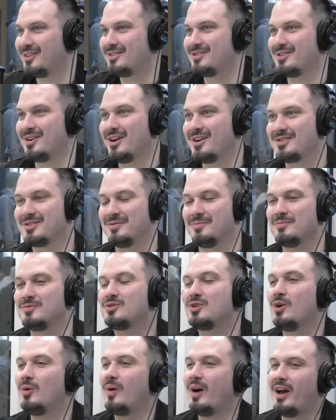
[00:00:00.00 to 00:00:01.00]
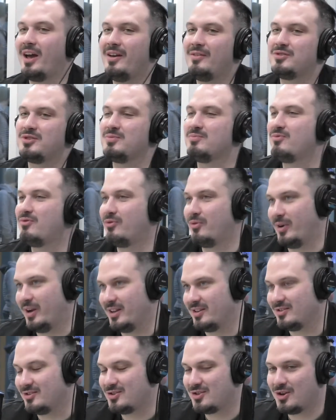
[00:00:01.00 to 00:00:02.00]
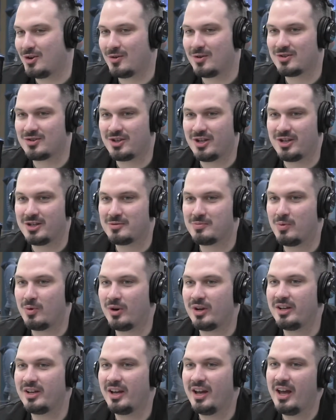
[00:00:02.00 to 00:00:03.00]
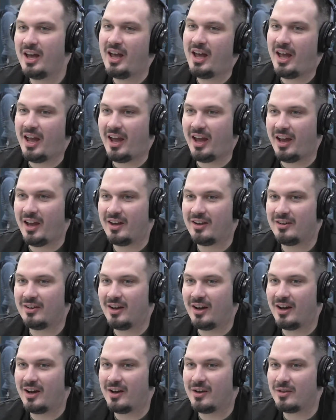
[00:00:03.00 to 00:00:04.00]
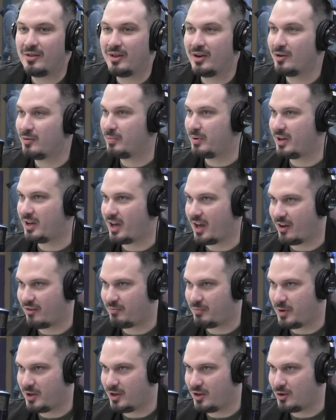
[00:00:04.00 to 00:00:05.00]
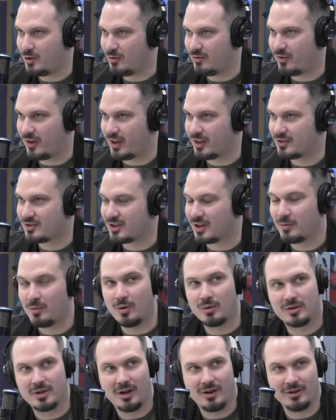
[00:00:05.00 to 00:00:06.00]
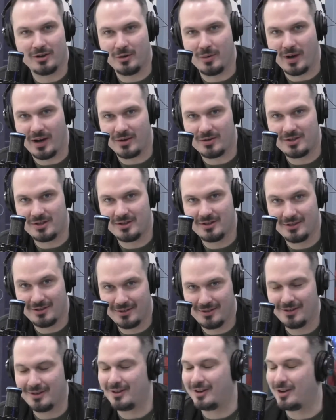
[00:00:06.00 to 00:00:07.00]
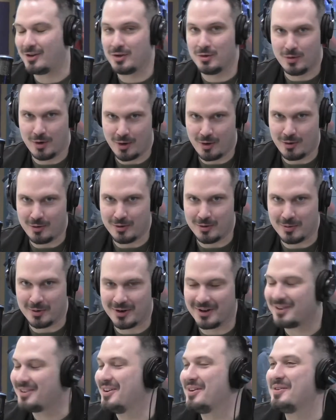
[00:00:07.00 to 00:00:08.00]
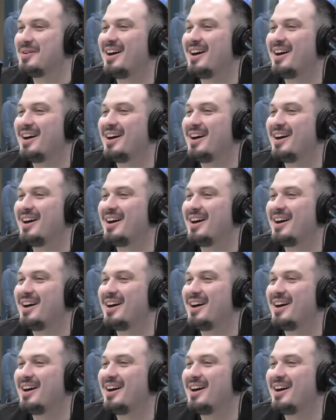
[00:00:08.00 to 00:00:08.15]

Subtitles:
It's awesome. So I have some friends here at Change Point, and they're big FPU fans. I won't call you out. You know who you are. No,